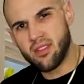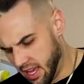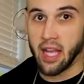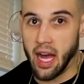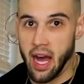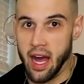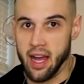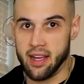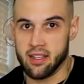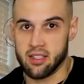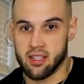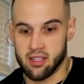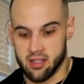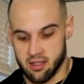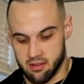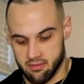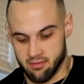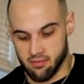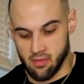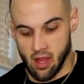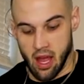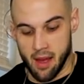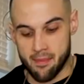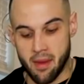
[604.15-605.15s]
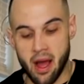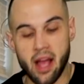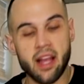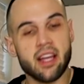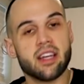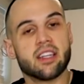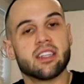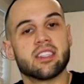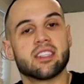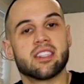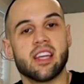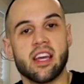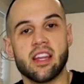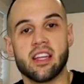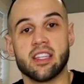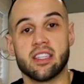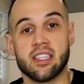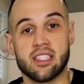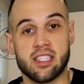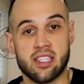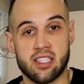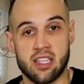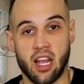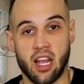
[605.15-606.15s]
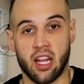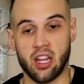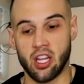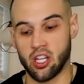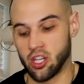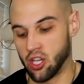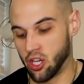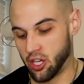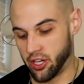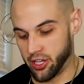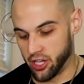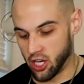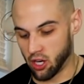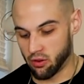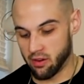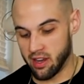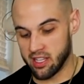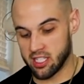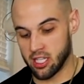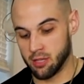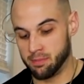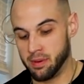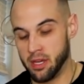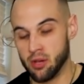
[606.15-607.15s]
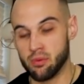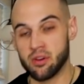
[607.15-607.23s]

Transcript: Guys, I'm not gonna say that this is like the cookie dough recipe,